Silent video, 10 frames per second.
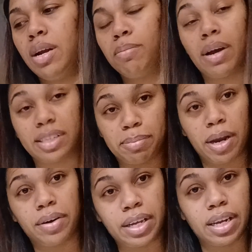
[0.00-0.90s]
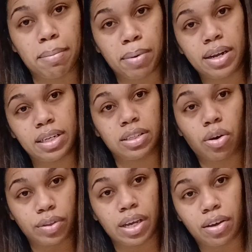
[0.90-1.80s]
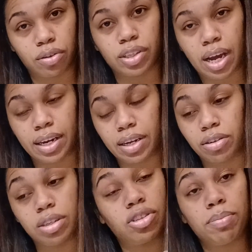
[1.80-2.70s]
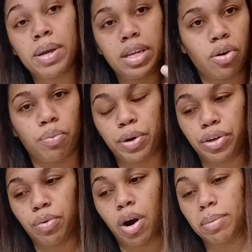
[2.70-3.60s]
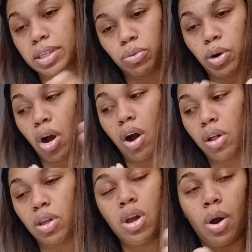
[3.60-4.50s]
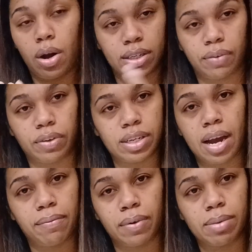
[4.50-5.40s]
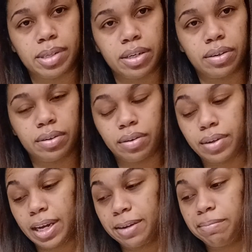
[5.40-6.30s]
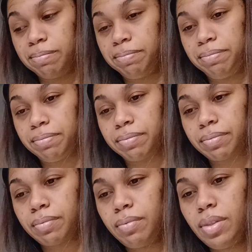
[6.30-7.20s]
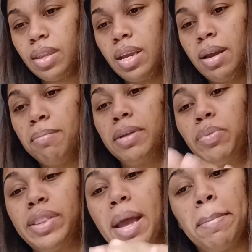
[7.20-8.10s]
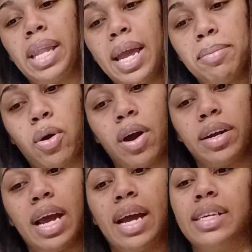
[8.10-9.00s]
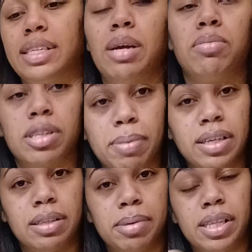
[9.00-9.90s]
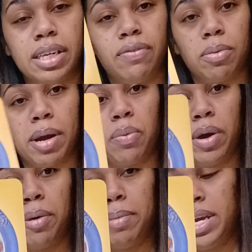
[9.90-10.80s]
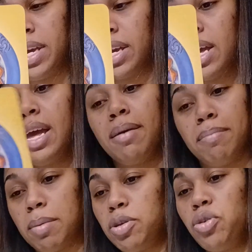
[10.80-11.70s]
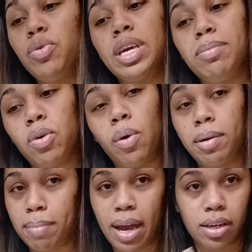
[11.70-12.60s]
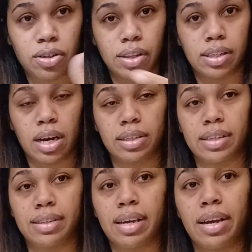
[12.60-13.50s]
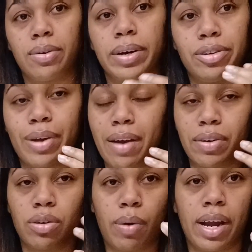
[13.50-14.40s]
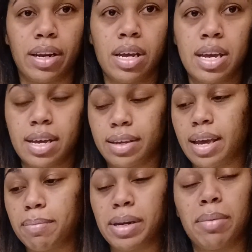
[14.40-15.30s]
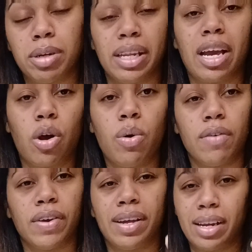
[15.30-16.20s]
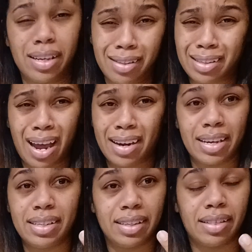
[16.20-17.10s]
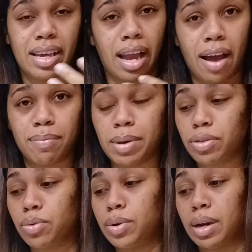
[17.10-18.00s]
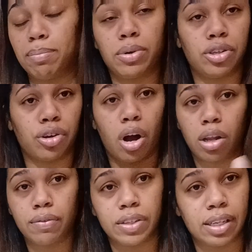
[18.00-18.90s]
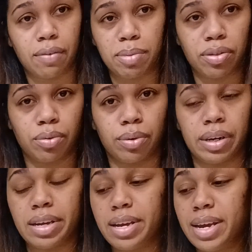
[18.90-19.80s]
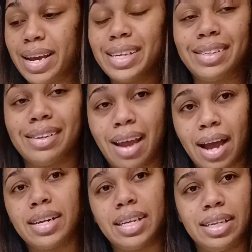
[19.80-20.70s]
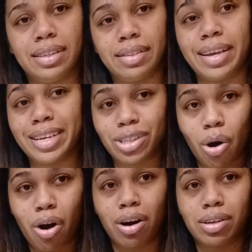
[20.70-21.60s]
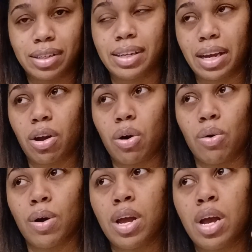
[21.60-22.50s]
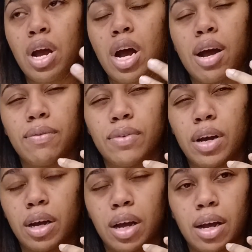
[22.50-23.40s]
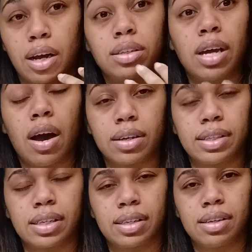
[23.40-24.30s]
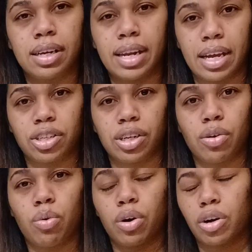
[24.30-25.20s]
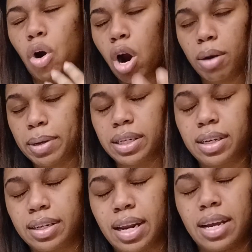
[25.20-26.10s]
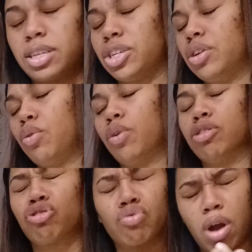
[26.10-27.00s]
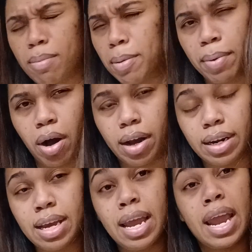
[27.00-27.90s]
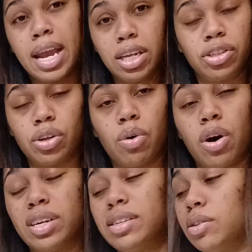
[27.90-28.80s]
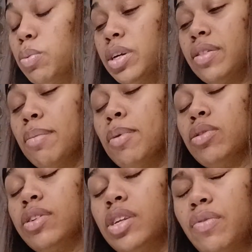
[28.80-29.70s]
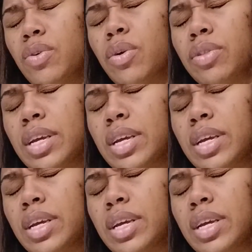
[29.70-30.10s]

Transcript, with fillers: prosperity and abundance on the other side here, just depending on where you are, because we're all on different time frames here, okay? But with that blame card, I accept responsibility for my well-being. Maybe you keep going back to the toxic cycle and you haven't quite yet been able to let go of it. And it's not an easy thing. I've been through it. I'm pretty sure all of us have been through it. It's not an easy thing. It's hard to let go of a, a toxic connection or a karmic connection or a trauma bond. It is so hard. It is one of the most difficult